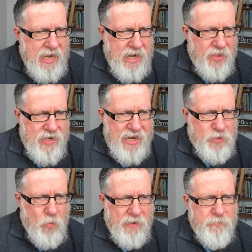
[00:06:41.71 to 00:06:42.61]
Now, the
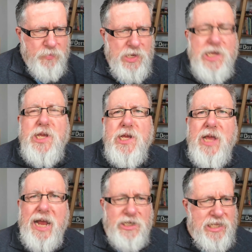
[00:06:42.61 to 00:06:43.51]
next one,
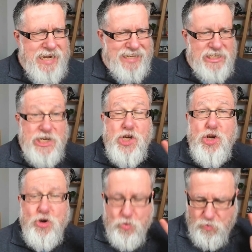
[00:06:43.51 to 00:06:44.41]
actually the next
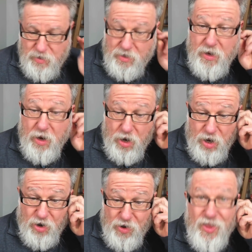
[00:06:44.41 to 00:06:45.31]
two,
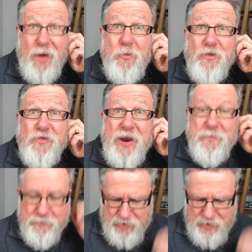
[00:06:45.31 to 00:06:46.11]
are a lot more fun.